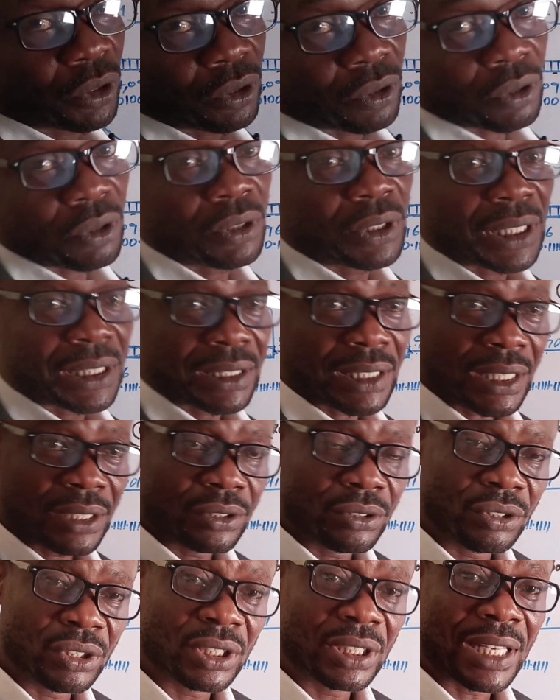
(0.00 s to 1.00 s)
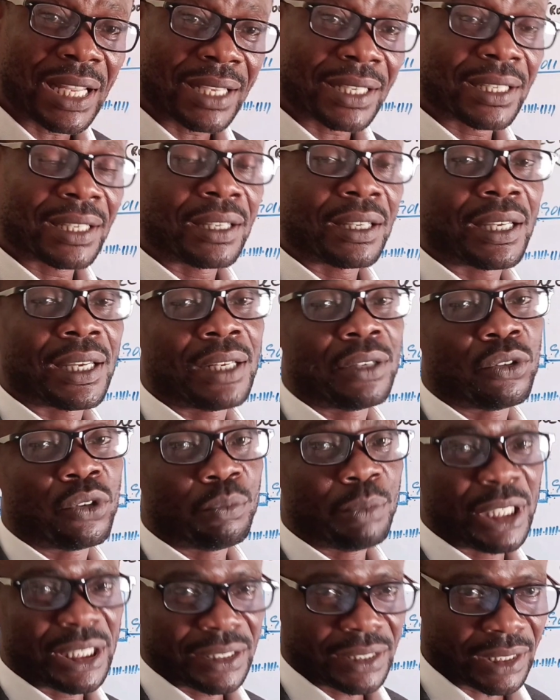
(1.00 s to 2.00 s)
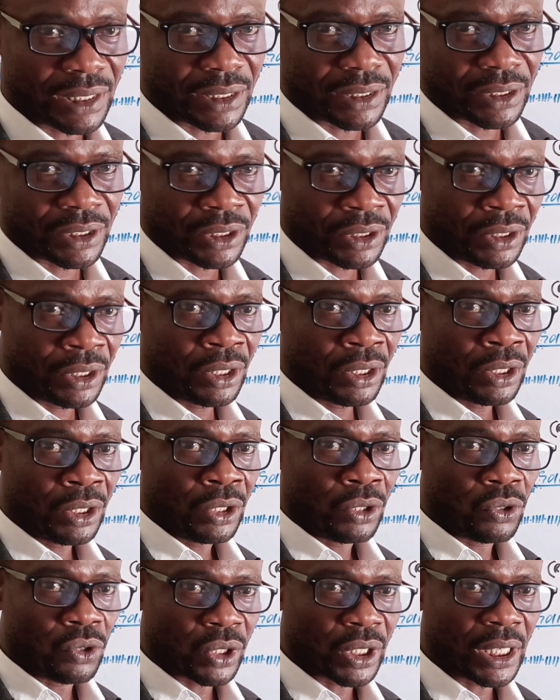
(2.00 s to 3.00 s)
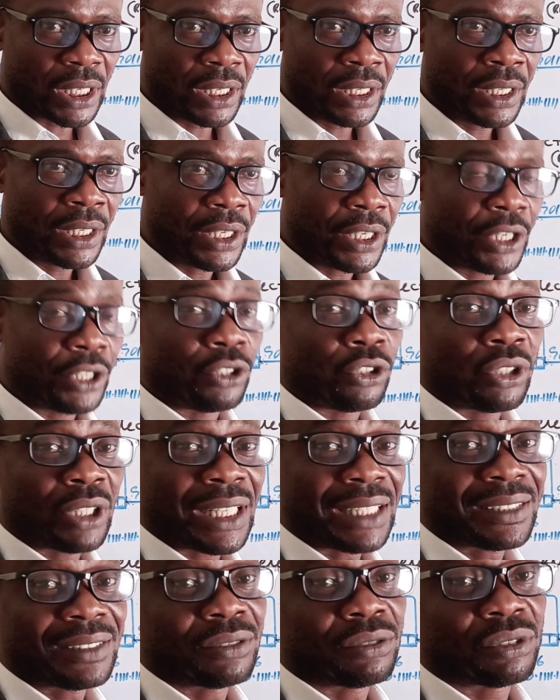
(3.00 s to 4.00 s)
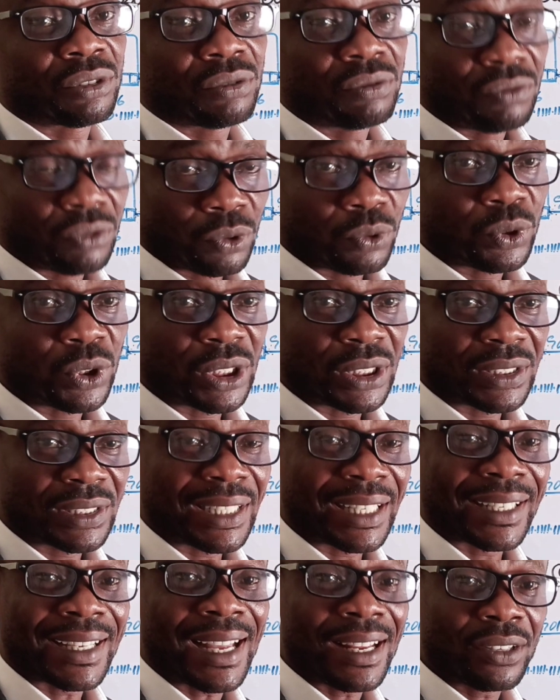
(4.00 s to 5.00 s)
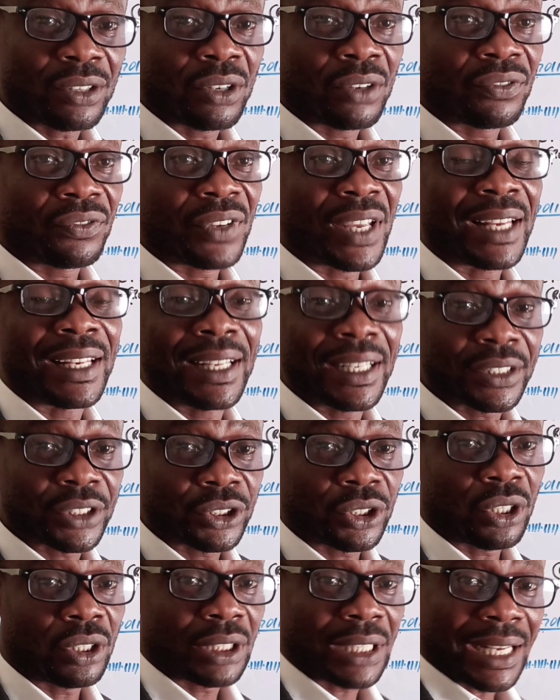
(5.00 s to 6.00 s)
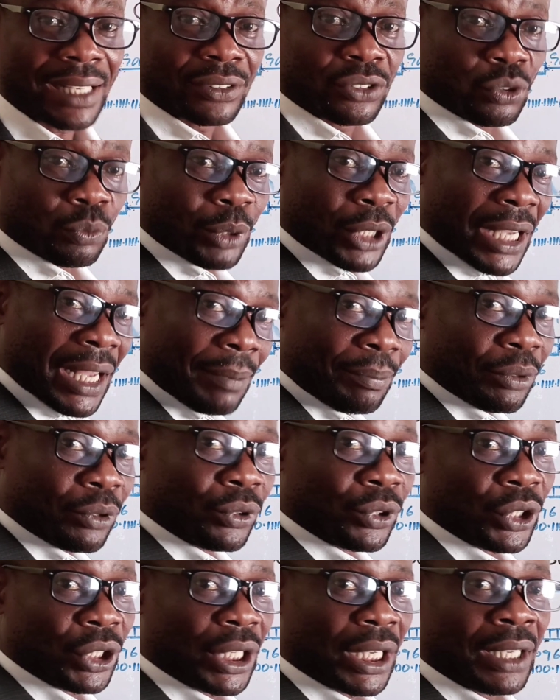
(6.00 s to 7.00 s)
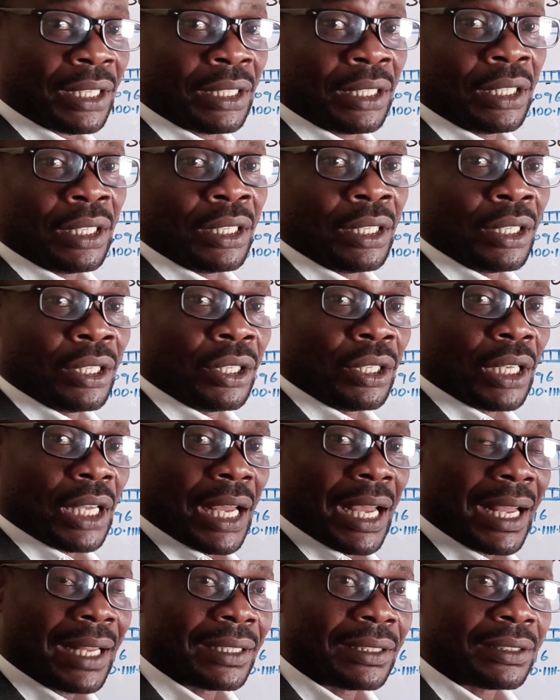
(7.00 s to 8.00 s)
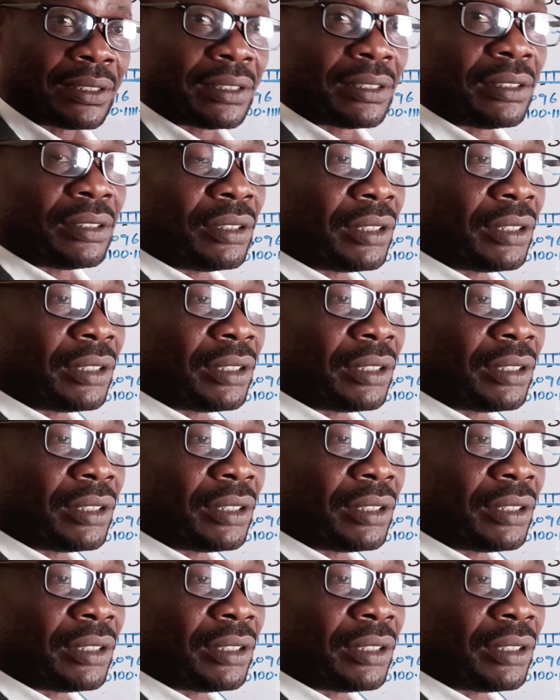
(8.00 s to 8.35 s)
protocol data unit like a hello message. Okay, in order to do this, a kind of election has to be happening here, and